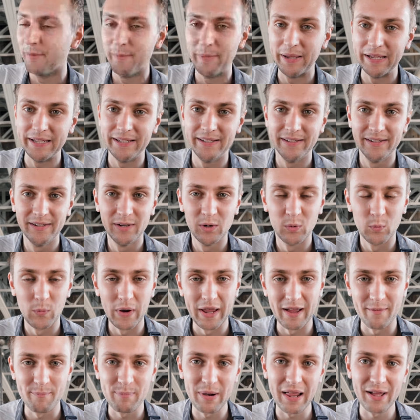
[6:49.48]
of me,
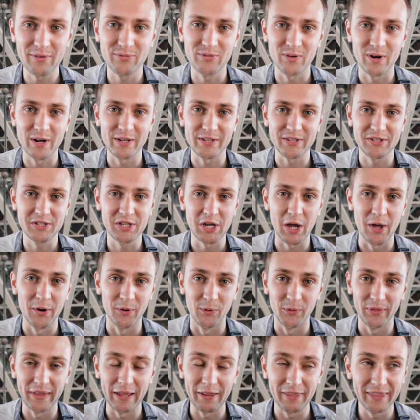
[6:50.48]
we have Blackfriars
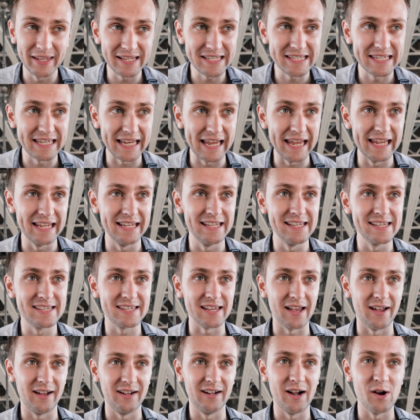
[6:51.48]
Tunnel. Now this is
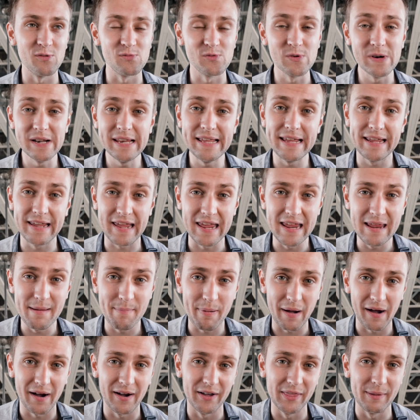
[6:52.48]
a really key
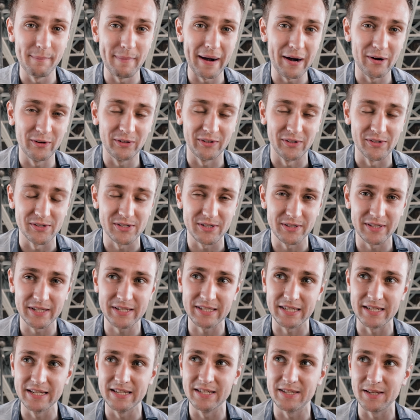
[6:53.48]
part of the marathon. So
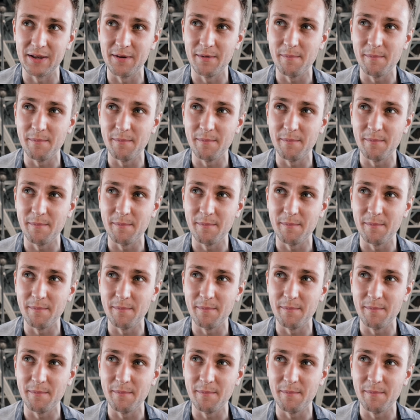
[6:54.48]
this is